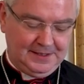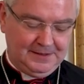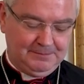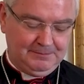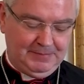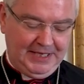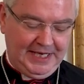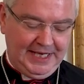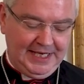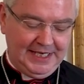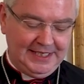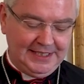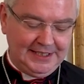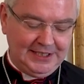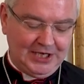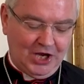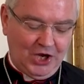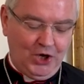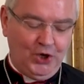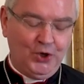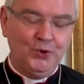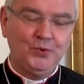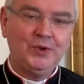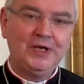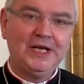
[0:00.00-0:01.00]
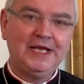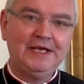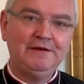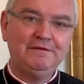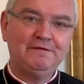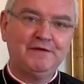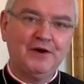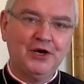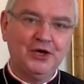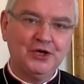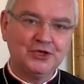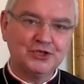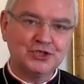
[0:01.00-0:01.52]
Being only
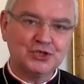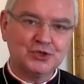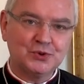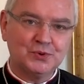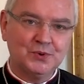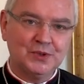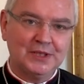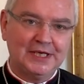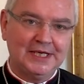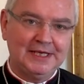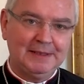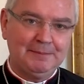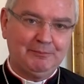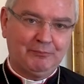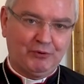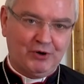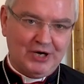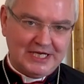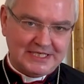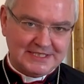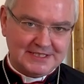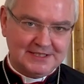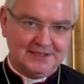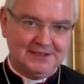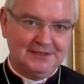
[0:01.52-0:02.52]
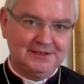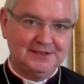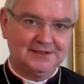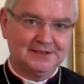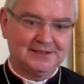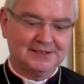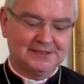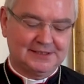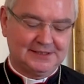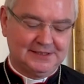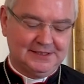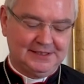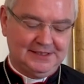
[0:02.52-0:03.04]
virtually
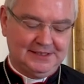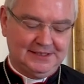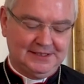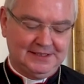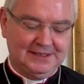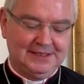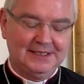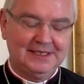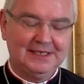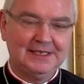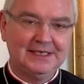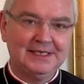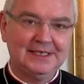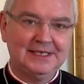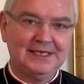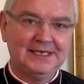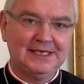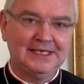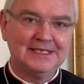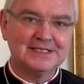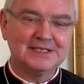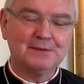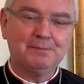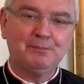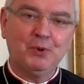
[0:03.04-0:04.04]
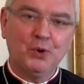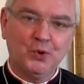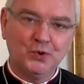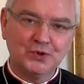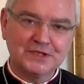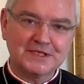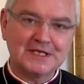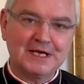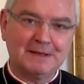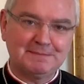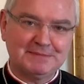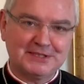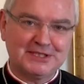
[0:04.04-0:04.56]
present is a poor
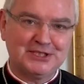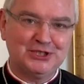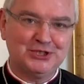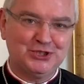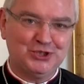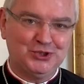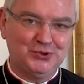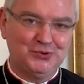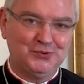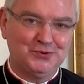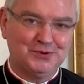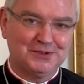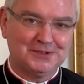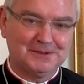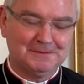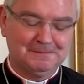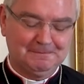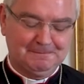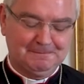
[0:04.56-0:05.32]
substitute.